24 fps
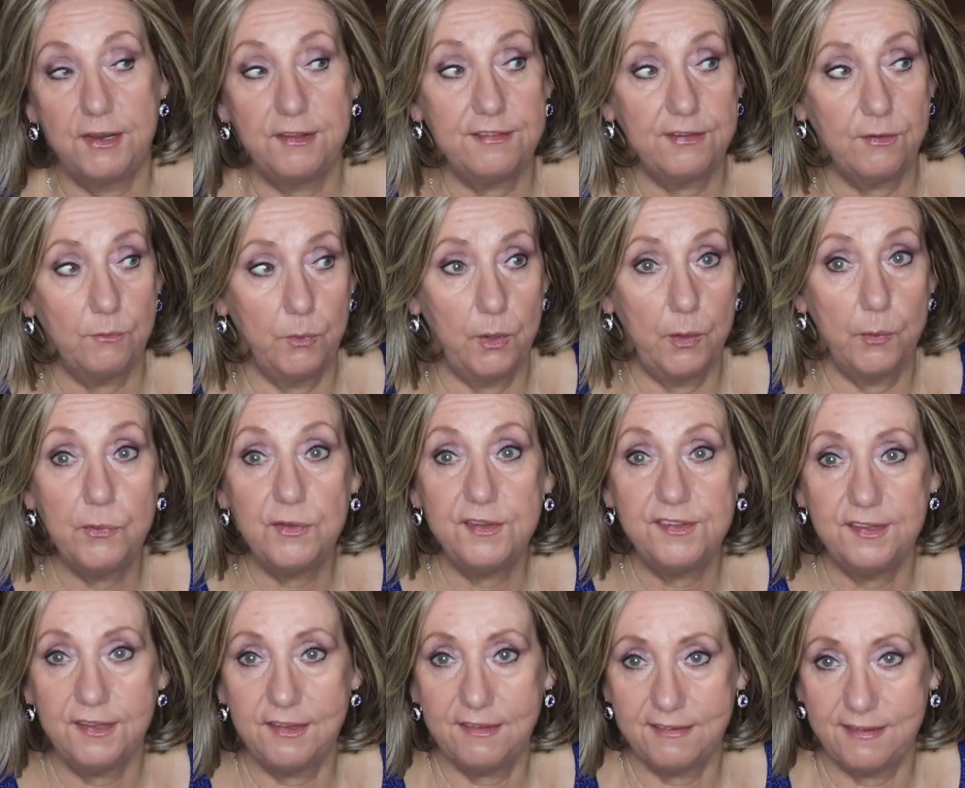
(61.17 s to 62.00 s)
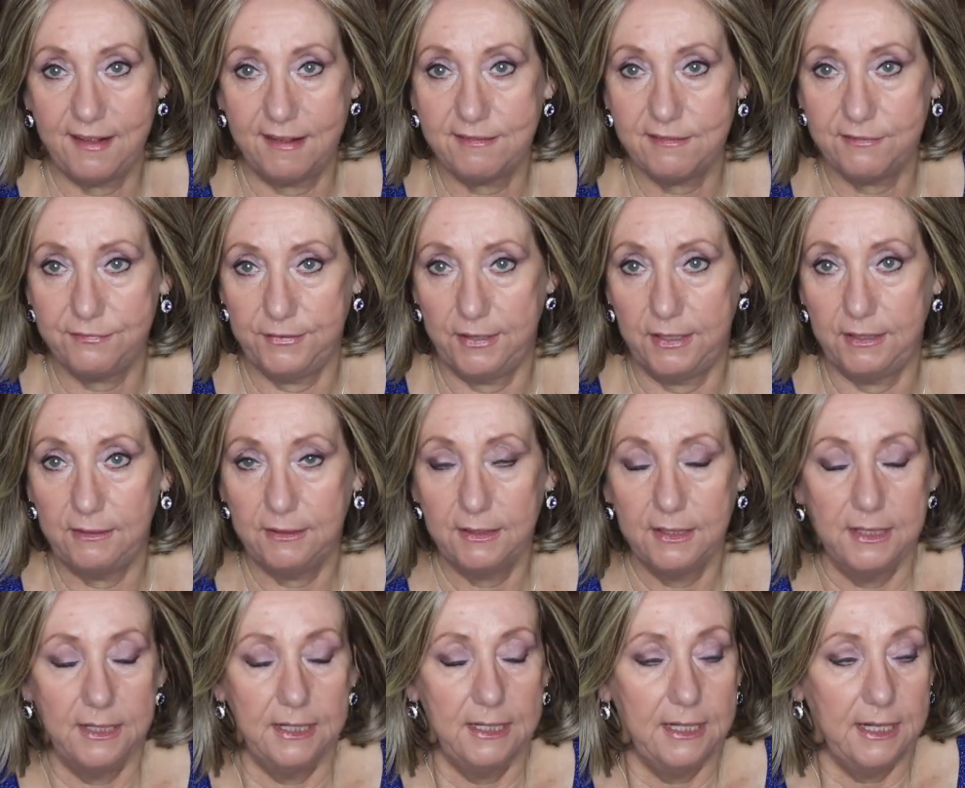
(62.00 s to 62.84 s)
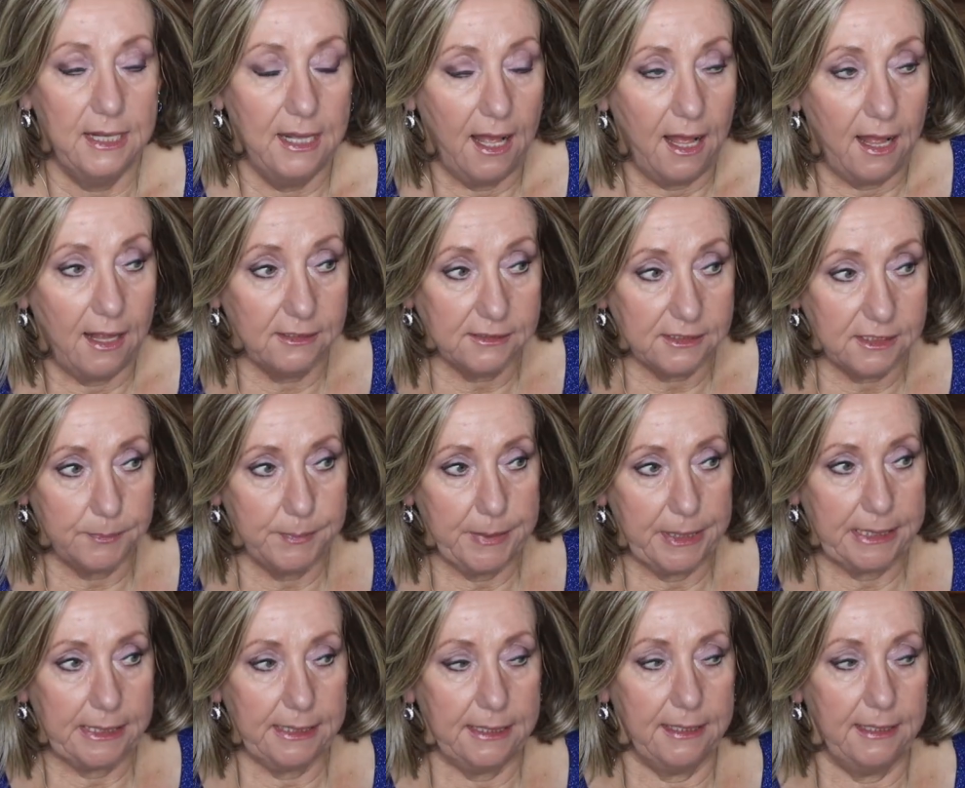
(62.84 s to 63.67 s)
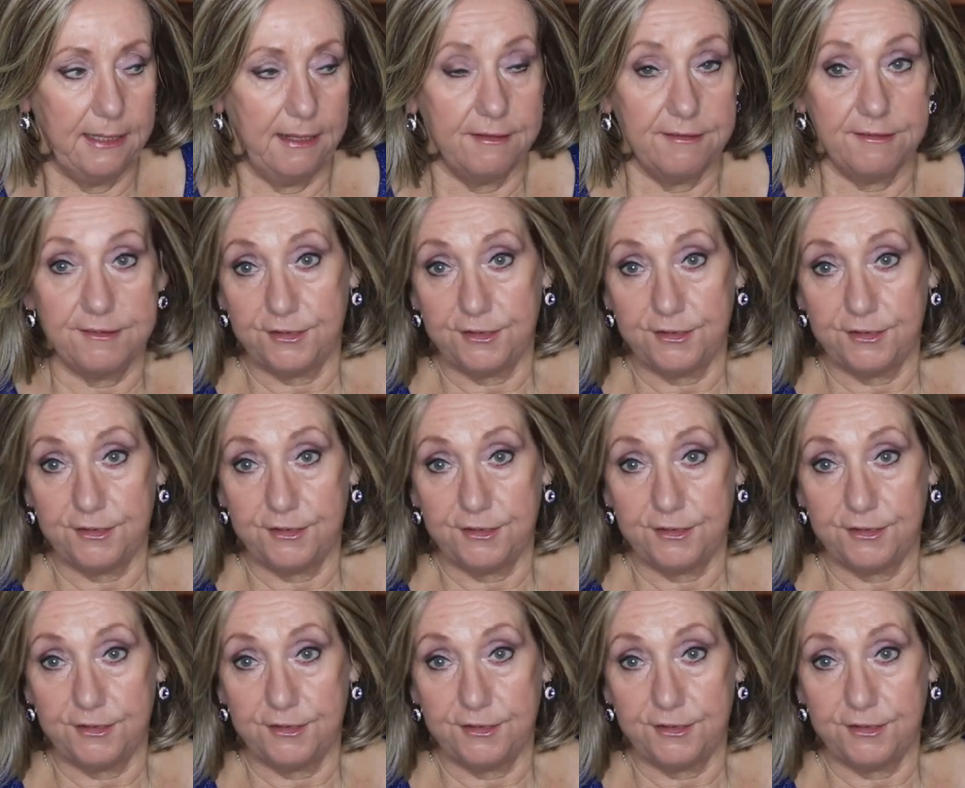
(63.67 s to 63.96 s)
So we were successful ultimately in